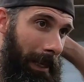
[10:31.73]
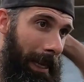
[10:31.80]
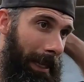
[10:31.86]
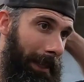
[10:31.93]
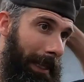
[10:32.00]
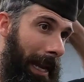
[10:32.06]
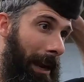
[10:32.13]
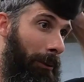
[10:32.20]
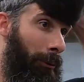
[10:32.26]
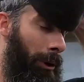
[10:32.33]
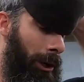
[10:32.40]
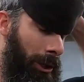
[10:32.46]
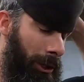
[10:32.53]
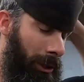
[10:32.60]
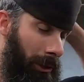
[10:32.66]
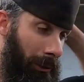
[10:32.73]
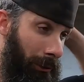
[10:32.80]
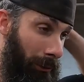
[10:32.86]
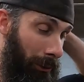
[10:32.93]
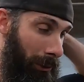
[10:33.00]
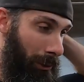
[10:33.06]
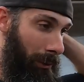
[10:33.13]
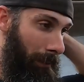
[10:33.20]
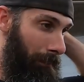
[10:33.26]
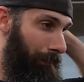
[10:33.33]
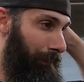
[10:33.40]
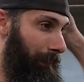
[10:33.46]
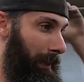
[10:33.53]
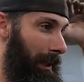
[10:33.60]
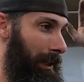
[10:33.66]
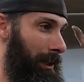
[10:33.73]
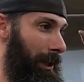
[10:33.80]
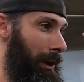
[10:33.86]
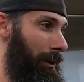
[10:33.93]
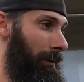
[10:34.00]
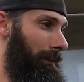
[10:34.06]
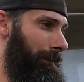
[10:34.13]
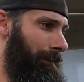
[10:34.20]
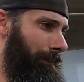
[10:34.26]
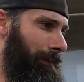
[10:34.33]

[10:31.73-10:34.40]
get that rushed through. So